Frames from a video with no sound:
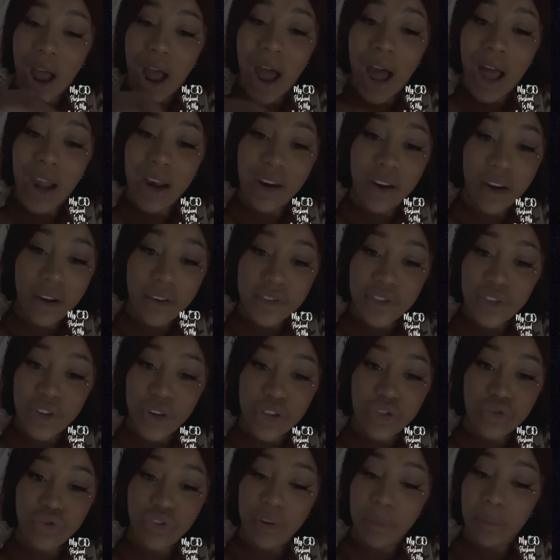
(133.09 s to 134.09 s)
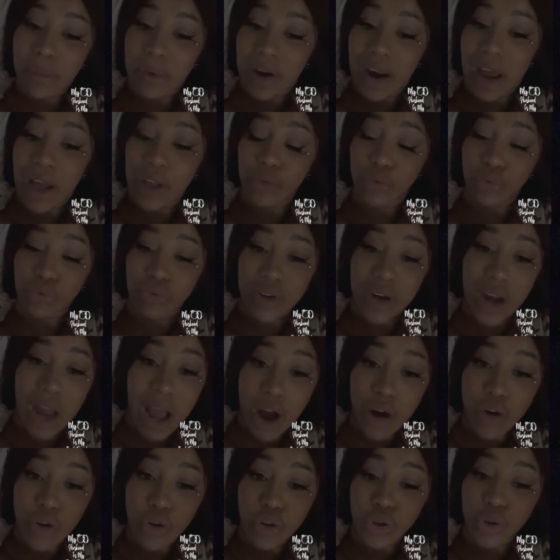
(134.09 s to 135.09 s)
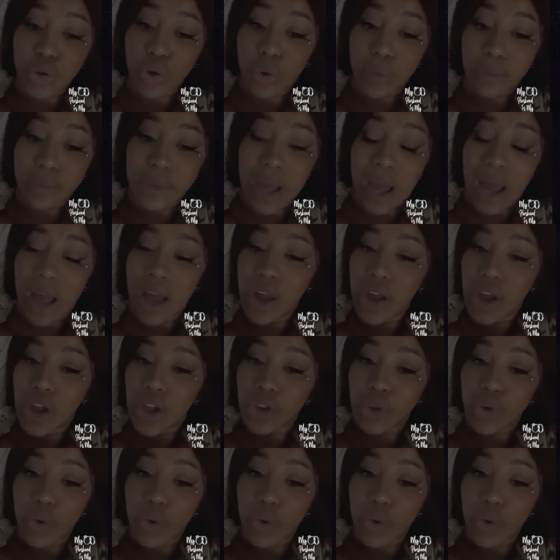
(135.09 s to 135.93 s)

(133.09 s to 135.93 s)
I love surgery, but I do not condone that.